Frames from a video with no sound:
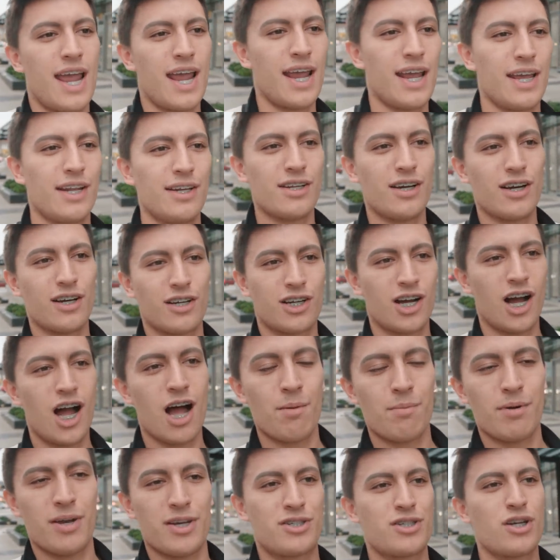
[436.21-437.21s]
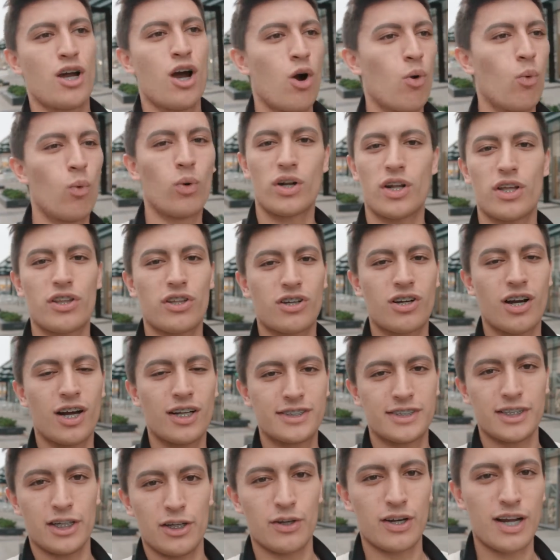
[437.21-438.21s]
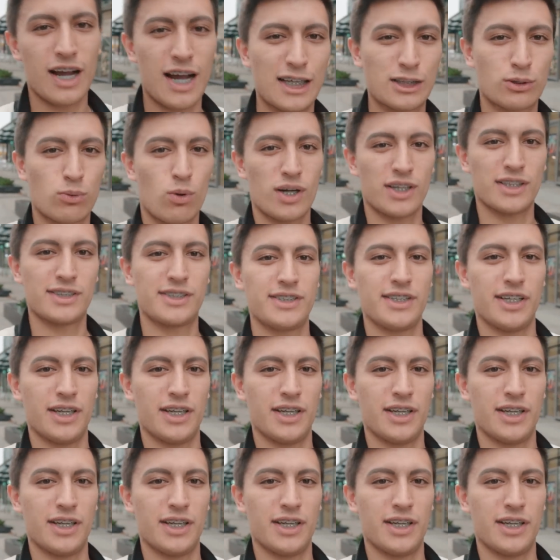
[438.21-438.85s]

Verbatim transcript: and uh, comment what other content you guys want to